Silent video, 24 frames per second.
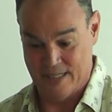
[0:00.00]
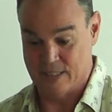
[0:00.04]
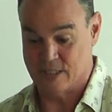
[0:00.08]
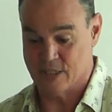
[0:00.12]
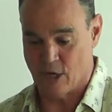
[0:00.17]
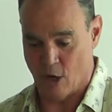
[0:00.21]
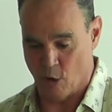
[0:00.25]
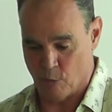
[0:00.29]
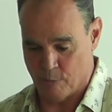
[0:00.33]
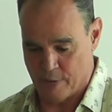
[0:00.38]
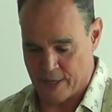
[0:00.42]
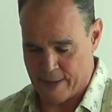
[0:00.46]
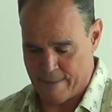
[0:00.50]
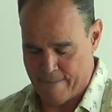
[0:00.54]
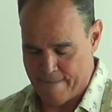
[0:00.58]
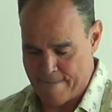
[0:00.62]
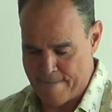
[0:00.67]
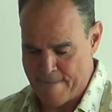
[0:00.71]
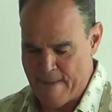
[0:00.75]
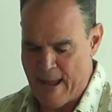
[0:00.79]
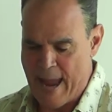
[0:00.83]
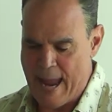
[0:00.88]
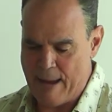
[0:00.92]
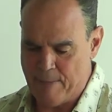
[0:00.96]
he told me.
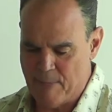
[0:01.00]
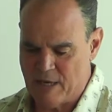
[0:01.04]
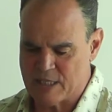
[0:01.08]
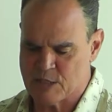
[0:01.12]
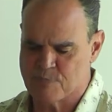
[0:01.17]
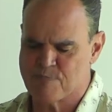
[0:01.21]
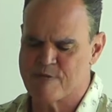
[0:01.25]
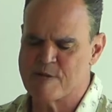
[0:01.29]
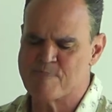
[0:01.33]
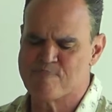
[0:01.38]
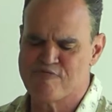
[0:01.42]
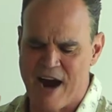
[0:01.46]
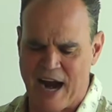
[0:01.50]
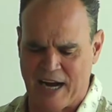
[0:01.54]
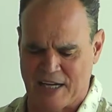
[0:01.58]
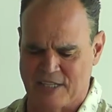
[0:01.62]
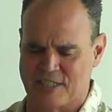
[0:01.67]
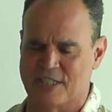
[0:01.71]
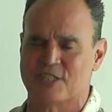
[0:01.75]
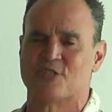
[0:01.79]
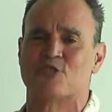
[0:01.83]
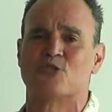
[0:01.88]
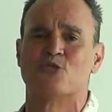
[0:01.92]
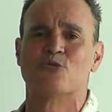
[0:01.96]
"It must be
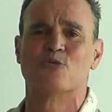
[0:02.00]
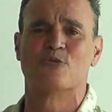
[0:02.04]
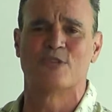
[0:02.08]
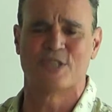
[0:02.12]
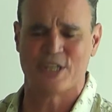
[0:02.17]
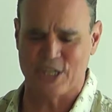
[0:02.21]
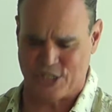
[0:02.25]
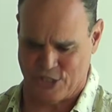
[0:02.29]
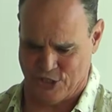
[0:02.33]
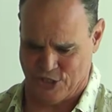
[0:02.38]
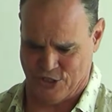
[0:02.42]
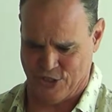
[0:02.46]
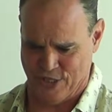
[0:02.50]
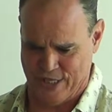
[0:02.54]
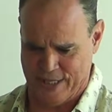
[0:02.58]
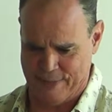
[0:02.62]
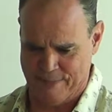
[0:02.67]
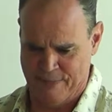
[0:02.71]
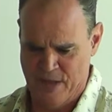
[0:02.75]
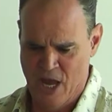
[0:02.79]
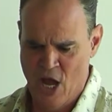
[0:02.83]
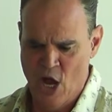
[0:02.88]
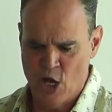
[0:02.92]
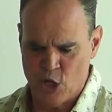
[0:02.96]
practised judiciously.
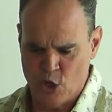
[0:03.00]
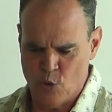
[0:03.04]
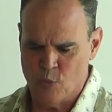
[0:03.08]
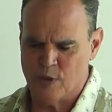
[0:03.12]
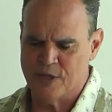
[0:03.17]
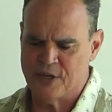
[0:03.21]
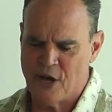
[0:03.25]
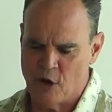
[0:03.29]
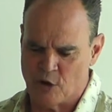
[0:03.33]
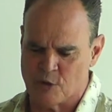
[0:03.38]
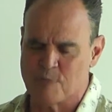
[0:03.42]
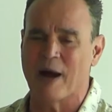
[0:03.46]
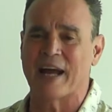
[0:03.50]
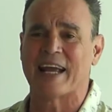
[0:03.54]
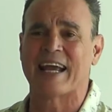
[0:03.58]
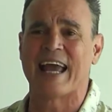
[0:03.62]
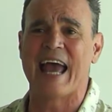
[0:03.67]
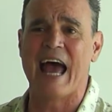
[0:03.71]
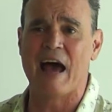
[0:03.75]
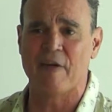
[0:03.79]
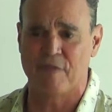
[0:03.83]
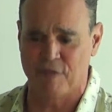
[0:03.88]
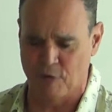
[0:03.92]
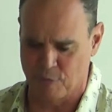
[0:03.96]
You will note my
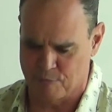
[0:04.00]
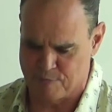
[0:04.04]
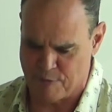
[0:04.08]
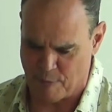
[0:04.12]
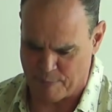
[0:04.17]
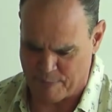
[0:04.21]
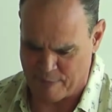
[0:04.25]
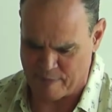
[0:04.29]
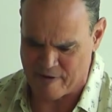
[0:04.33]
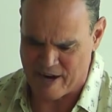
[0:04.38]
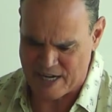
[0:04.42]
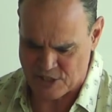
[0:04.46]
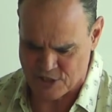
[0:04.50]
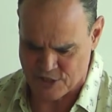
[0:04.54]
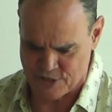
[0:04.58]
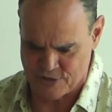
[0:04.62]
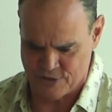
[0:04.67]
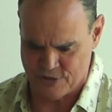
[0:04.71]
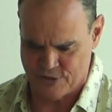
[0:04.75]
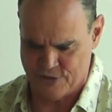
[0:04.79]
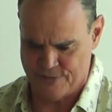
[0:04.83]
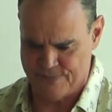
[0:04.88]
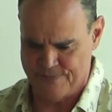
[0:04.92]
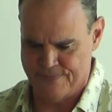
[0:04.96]
careful
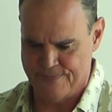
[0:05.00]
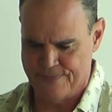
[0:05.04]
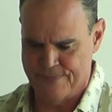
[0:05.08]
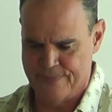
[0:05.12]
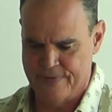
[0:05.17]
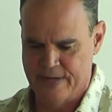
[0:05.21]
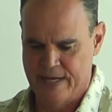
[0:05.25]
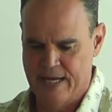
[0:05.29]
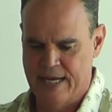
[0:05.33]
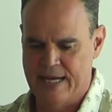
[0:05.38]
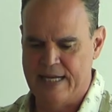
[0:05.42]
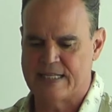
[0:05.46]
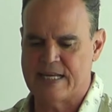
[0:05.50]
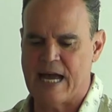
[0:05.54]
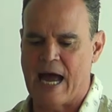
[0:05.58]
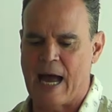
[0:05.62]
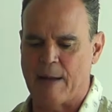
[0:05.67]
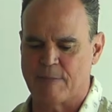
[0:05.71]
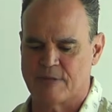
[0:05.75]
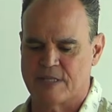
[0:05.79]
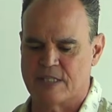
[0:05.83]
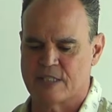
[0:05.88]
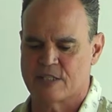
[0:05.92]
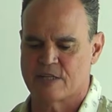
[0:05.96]
preparations." He
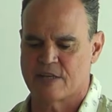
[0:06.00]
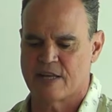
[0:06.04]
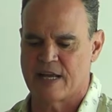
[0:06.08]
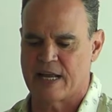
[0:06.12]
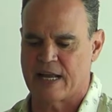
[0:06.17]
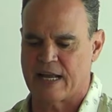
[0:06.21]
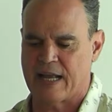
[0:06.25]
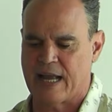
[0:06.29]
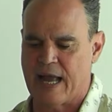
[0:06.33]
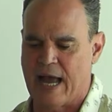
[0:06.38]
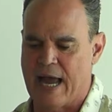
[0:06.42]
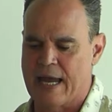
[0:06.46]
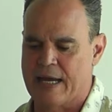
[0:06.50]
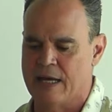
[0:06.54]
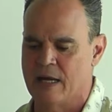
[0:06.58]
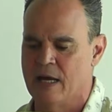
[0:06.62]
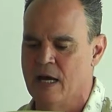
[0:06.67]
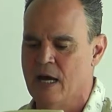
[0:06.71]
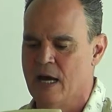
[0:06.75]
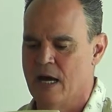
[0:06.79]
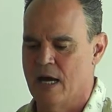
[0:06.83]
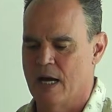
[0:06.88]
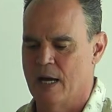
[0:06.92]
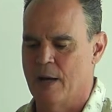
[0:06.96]
tapped his thick
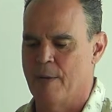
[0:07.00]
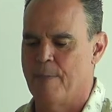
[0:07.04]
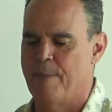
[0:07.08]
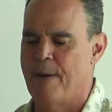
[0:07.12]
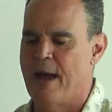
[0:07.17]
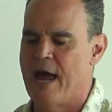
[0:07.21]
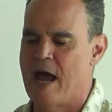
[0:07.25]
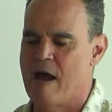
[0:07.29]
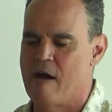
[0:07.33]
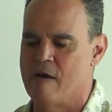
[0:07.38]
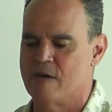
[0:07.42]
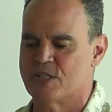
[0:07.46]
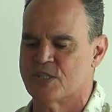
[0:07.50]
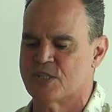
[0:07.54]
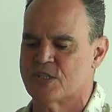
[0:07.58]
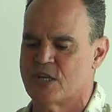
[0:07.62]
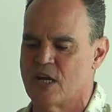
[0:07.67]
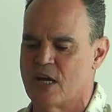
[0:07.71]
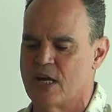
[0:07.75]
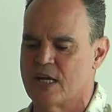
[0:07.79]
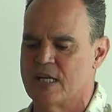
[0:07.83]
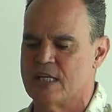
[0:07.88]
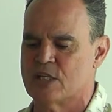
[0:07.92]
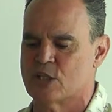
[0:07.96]
cane a pair of
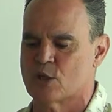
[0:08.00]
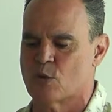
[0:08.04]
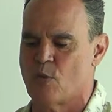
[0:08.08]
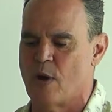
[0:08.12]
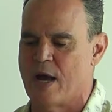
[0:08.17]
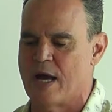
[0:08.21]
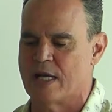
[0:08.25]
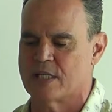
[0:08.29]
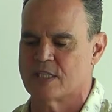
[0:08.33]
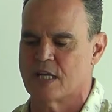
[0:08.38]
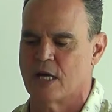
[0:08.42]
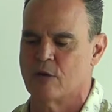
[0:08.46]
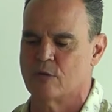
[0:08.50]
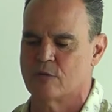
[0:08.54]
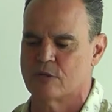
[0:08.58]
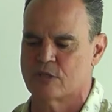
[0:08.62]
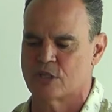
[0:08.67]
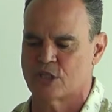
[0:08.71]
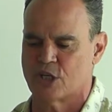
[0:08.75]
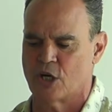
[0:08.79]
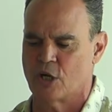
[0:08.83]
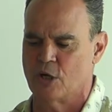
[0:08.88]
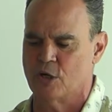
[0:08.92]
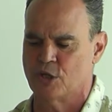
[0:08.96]
sturdy square-toed
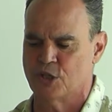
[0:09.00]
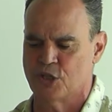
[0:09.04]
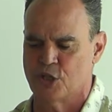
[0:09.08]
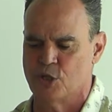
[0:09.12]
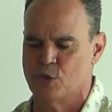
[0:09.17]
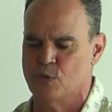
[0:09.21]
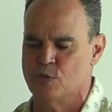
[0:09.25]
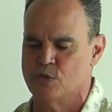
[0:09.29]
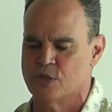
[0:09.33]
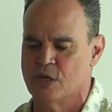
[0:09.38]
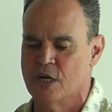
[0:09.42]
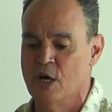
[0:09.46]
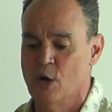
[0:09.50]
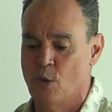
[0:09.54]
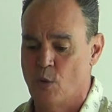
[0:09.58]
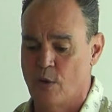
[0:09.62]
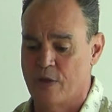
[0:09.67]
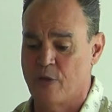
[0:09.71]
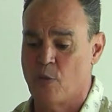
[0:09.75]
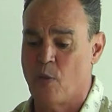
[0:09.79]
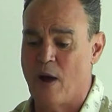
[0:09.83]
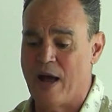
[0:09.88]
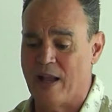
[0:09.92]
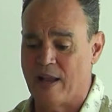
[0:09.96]
shoes
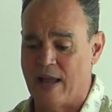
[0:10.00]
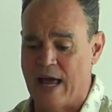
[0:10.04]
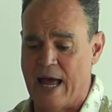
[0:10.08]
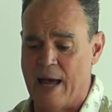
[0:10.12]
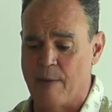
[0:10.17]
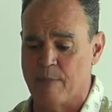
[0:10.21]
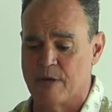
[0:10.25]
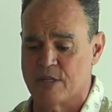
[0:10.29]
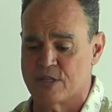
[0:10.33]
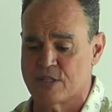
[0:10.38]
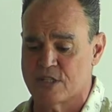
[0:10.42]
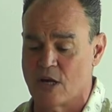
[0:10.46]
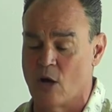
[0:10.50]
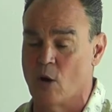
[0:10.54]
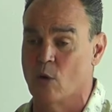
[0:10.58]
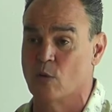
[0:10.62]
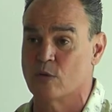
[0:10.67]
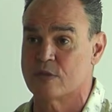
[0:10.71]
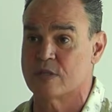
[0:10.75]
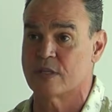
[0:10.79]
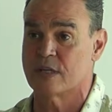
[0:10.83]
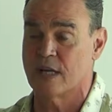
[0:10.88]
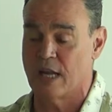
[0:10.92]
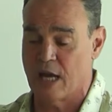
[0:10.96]
with well-hammered
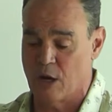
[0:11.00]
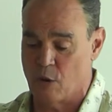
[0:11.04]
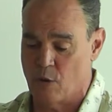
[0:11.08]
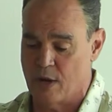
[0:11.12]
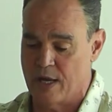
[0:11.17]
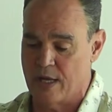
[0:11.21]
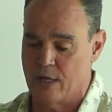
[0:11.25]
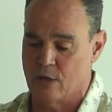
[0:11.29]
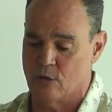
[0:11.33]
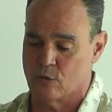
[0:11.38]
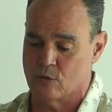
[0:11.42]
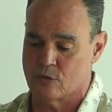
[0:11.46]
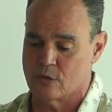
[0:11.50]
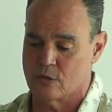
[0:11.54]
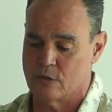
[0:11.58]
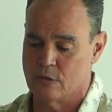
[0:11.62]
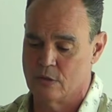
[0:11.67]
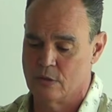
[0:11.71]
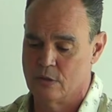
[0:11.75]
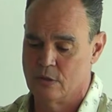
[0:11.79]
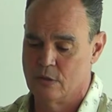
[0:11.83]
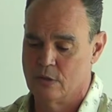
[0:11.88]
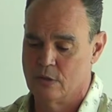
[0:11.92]
soles and low heels.